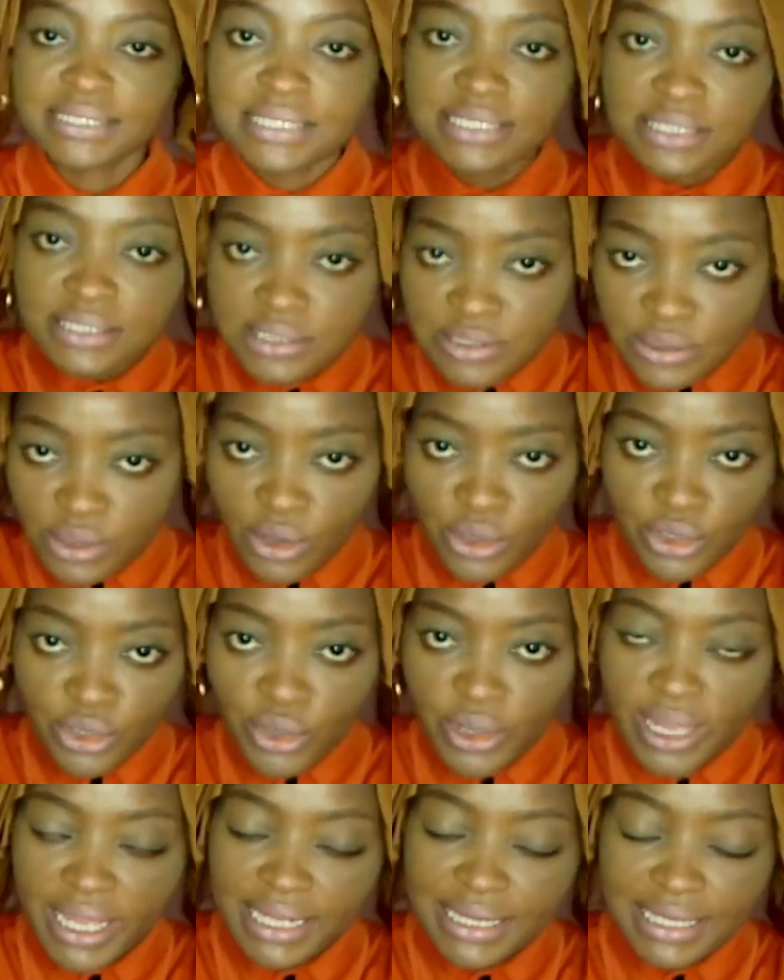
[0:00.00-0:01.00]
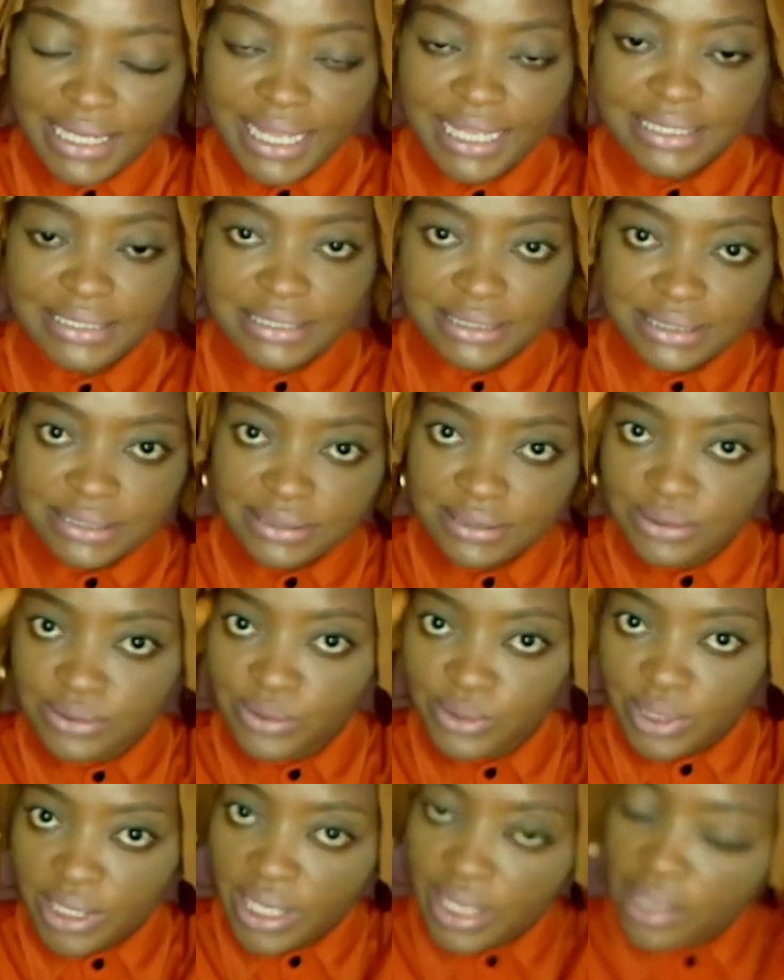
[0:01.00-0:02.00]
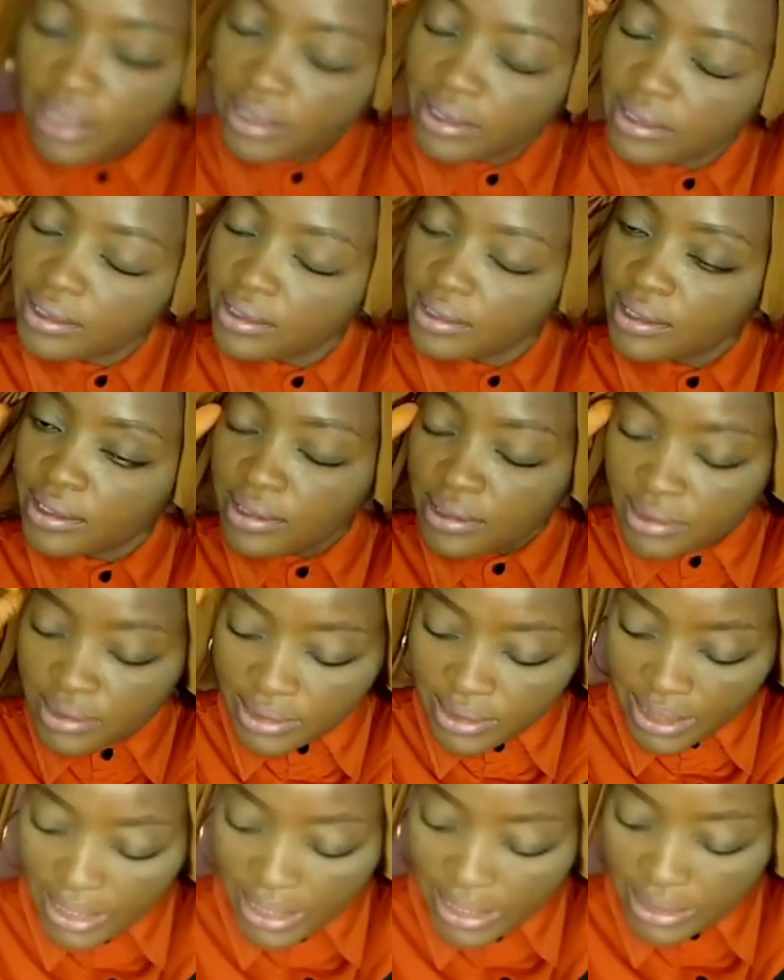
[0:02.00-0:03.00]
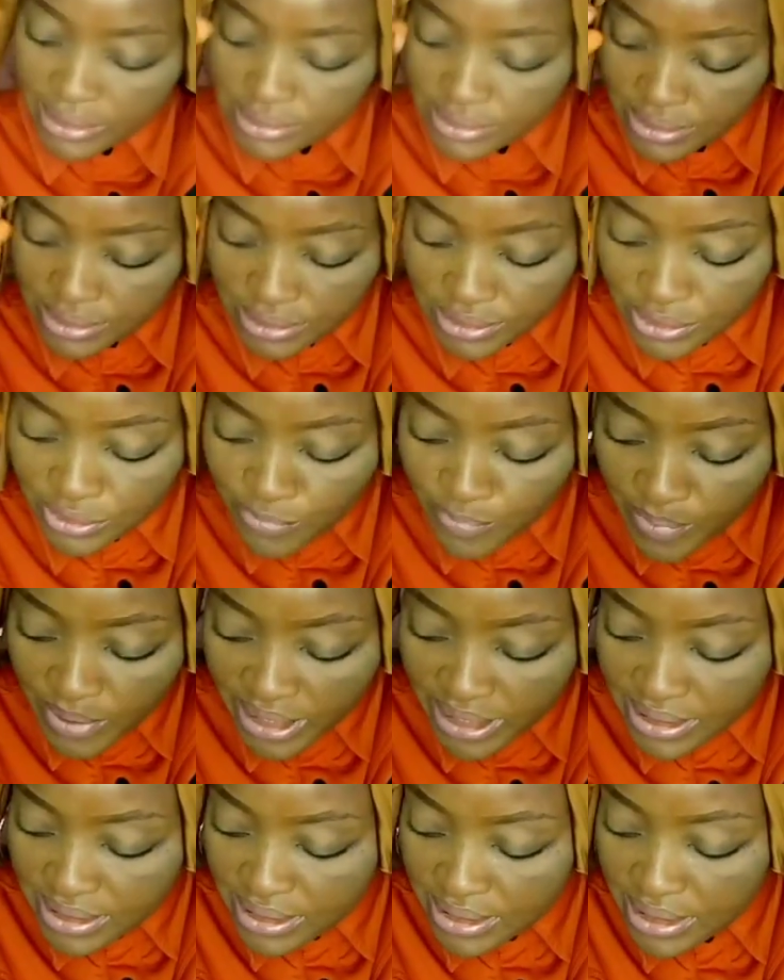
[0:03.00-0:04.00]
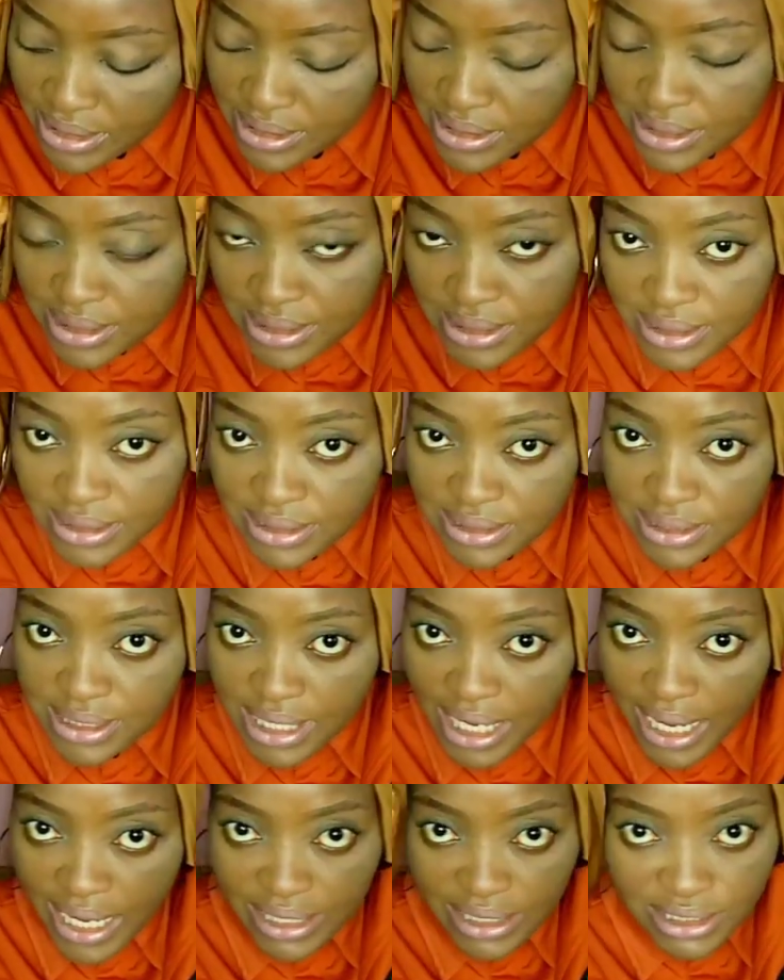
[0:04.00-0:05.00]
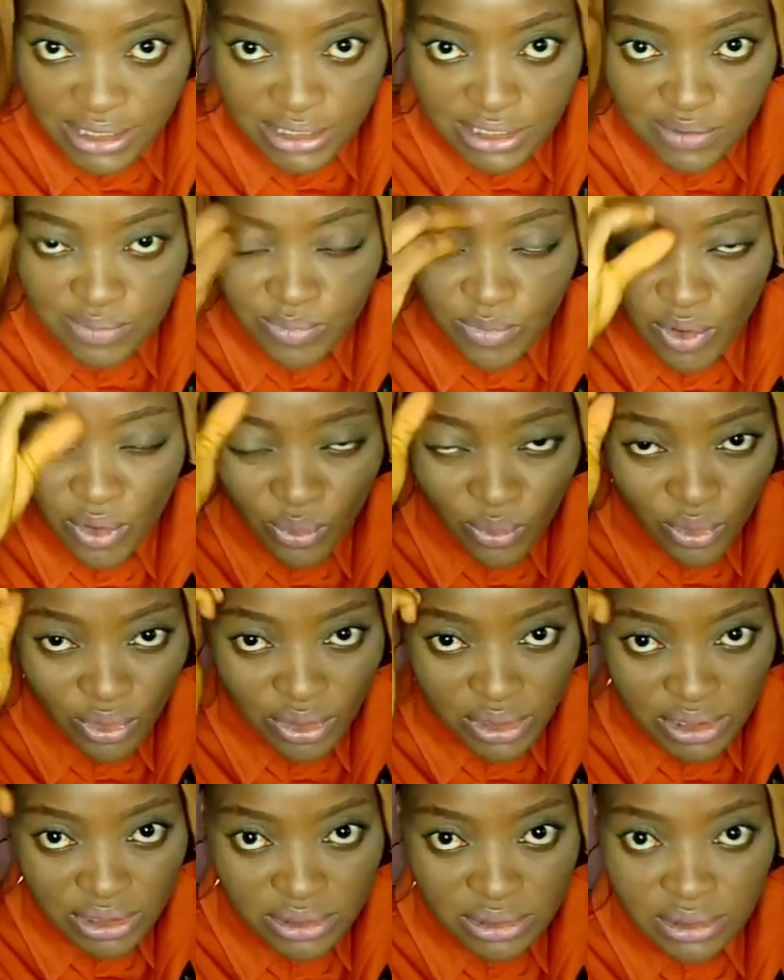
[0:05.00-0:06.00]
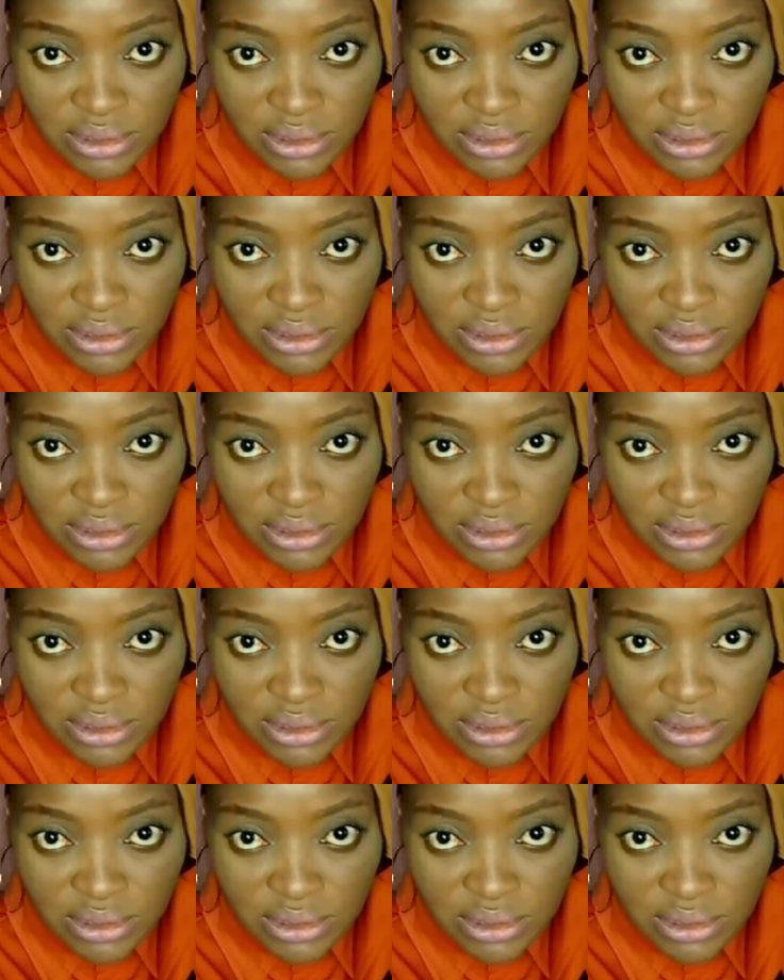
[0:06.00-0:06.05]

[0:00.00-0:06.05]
it on your head like this. Okay, and you pleat this side, this small one.